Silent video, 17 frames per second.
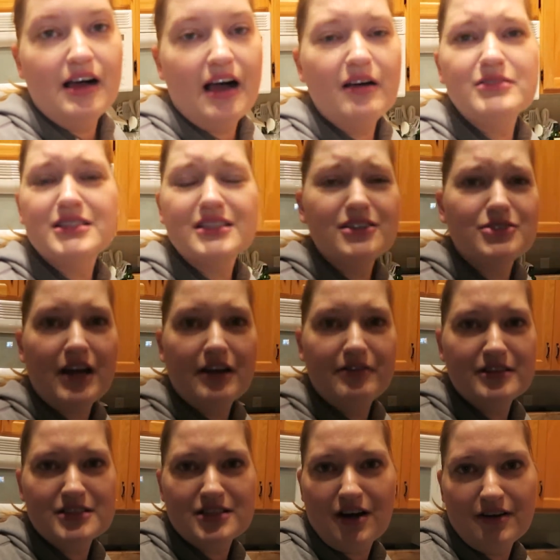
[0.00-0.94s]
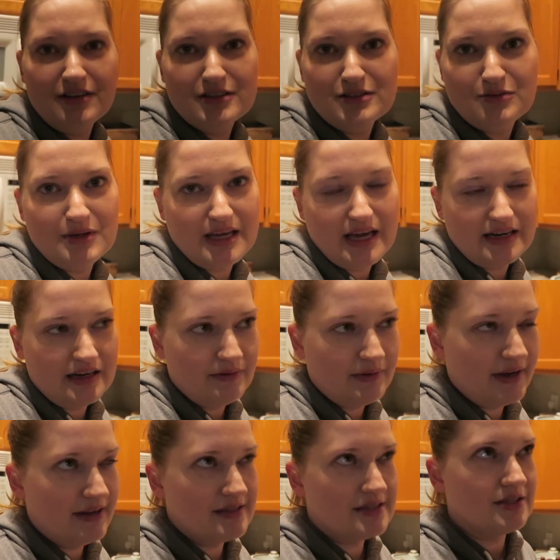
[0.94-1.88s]
I was gonna drive his car this week
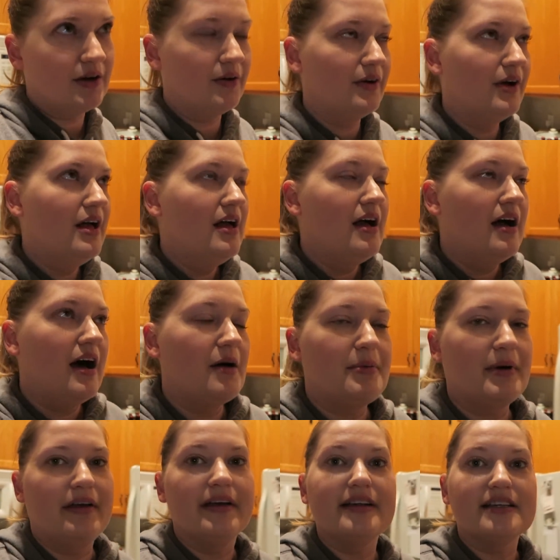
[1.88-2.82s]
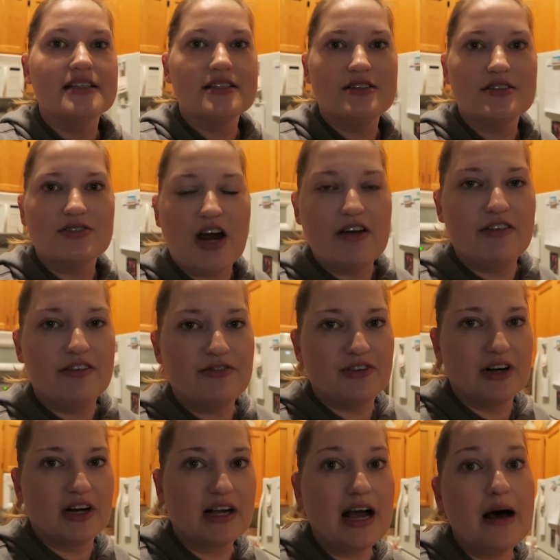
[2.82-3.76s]
anyway, so I'll probably just drive it
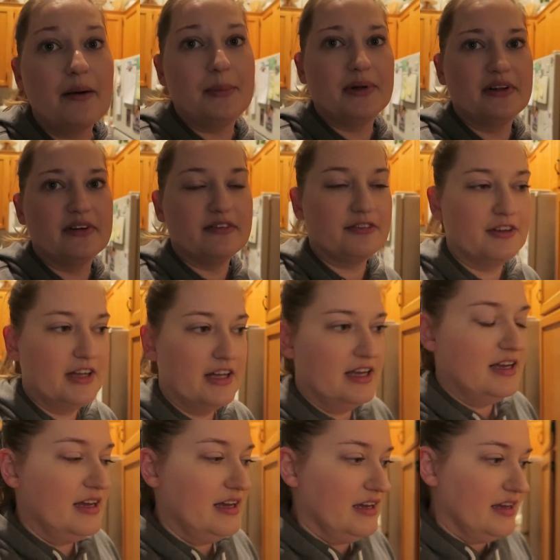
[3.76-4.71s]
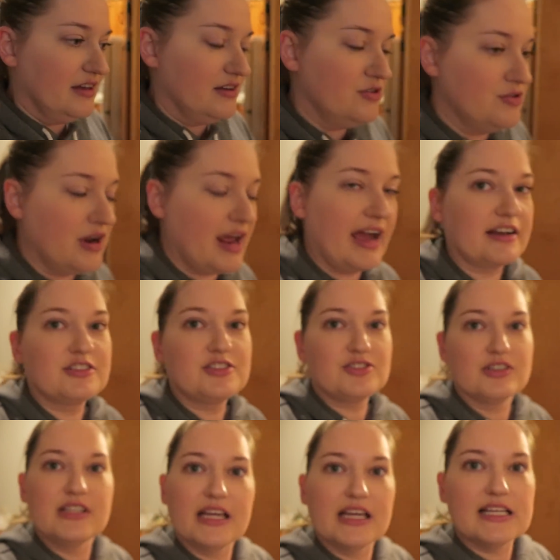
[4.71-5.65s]
for a couple of
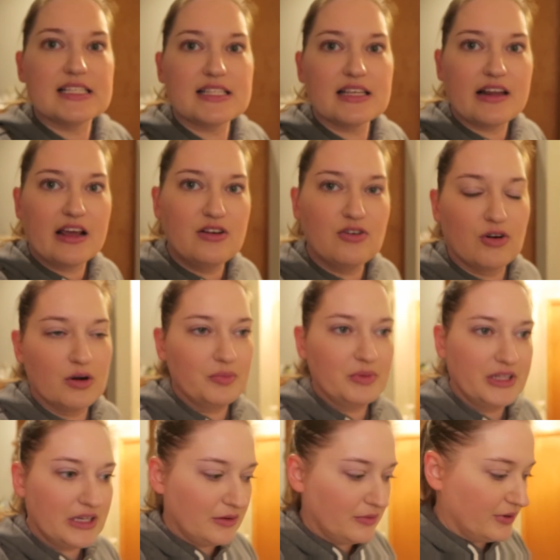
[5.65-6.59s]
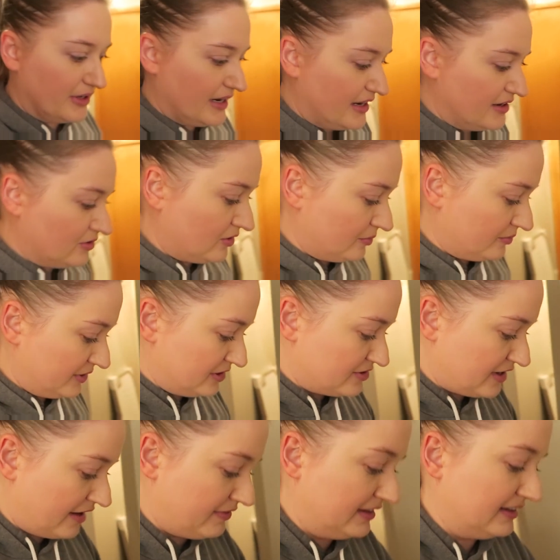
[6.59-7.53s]
extra days than I normally would. I normally
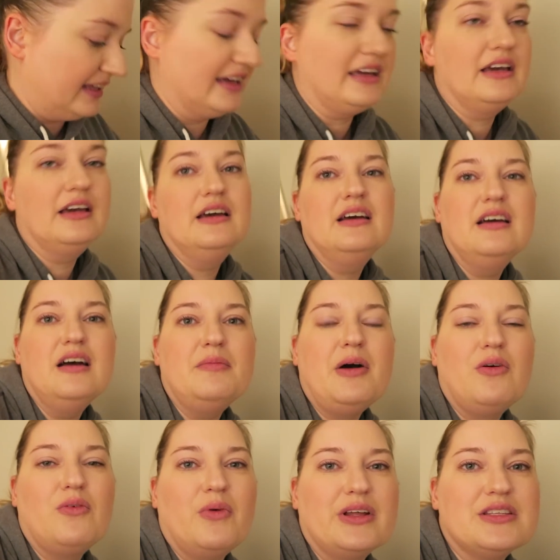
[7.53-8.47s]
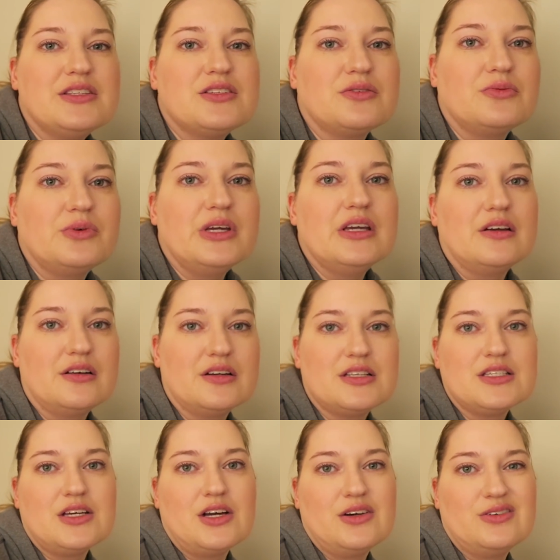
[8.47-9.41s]
drive it like about once a week or
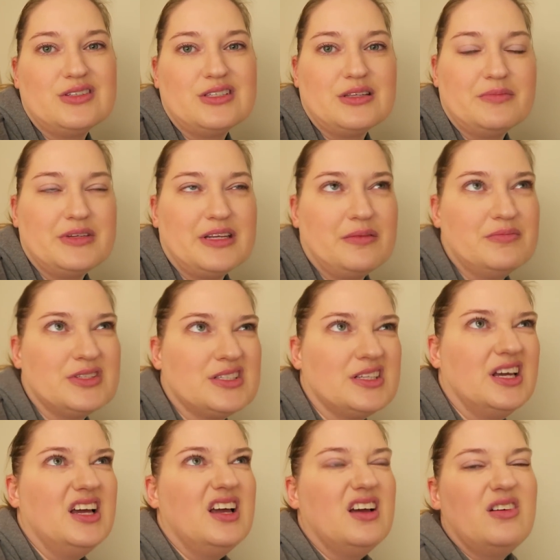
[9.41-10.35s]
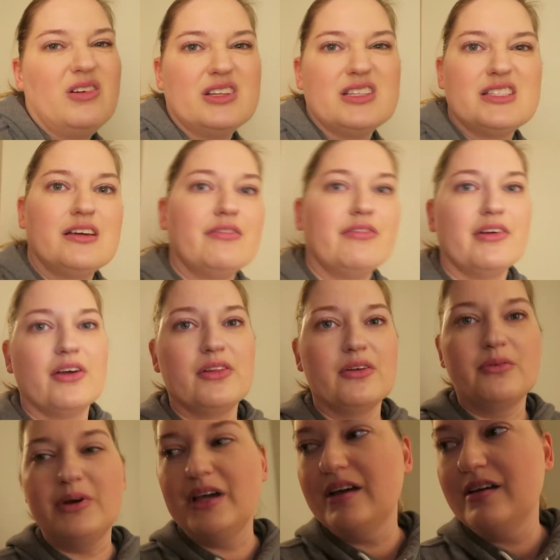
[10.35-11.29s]
so, sometimes once every
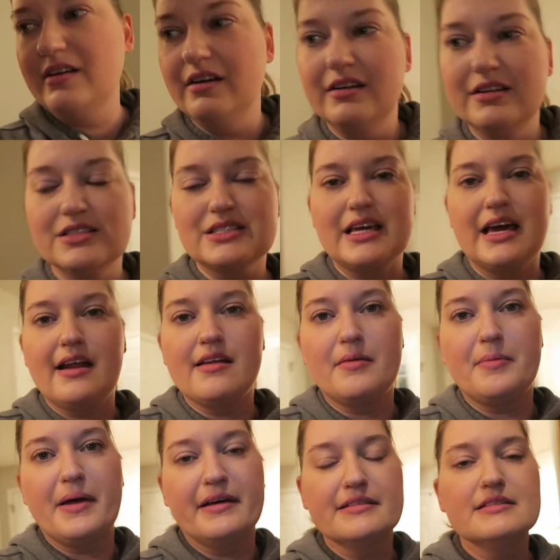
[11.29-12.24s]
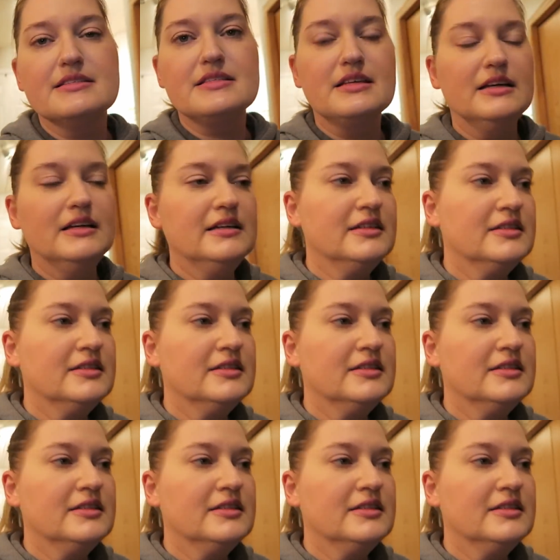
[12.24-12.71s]
other week, just kind of depends.